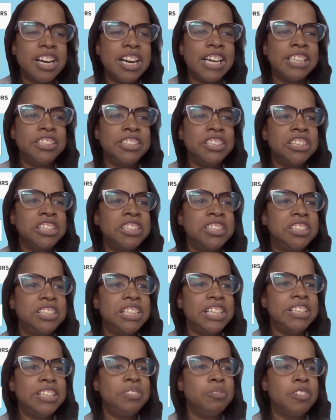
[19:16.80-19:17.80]
I just
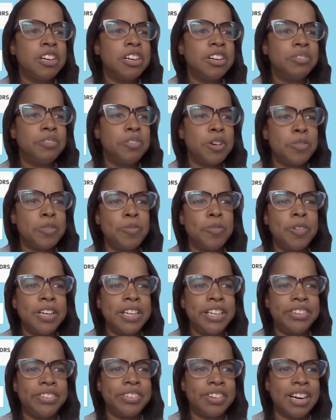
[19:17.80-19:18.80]
did one with
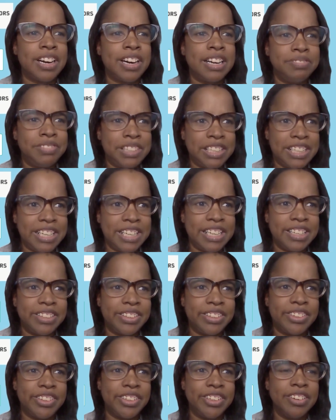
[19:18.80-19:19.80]
We Thrive
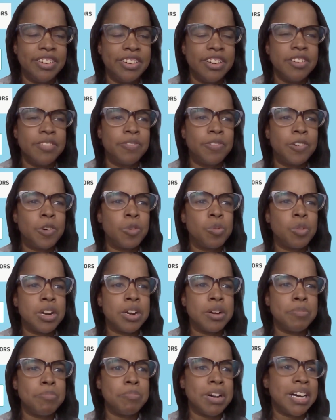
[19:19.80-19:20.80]
Together for
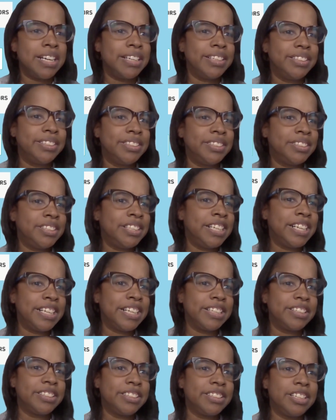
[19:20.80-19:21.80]
one of my
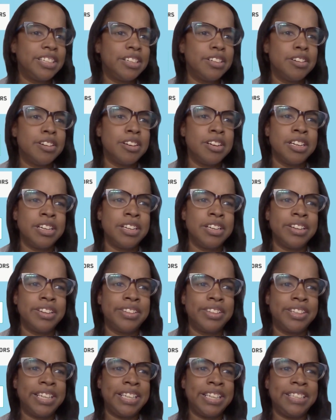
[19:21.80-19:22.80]
tech uh
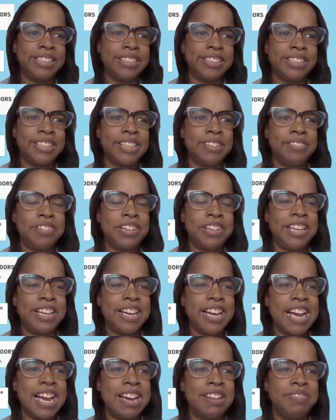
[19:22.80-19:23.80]
things that
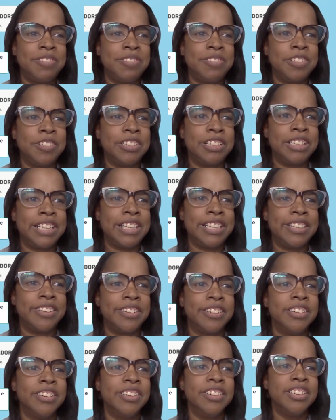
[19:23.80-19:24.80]
we have on
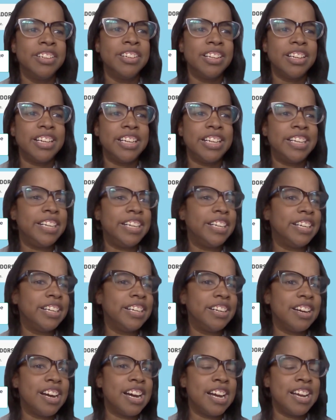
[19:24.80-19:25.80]
there.
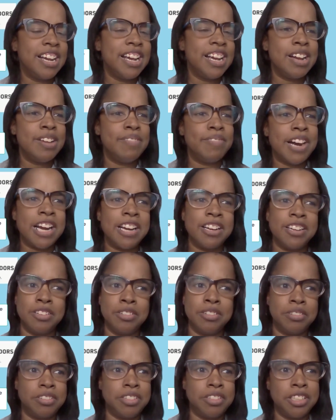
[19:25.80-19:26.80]
And I have my
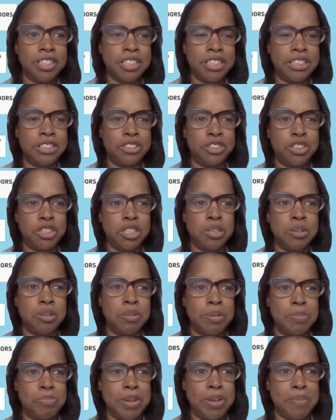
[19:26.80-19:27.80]
own cooking show
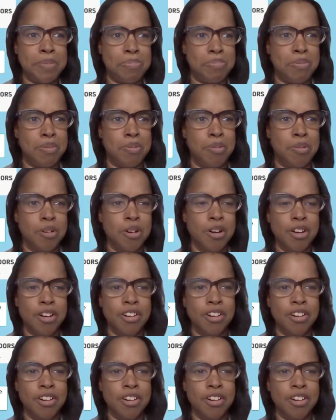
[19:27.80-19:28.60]
and people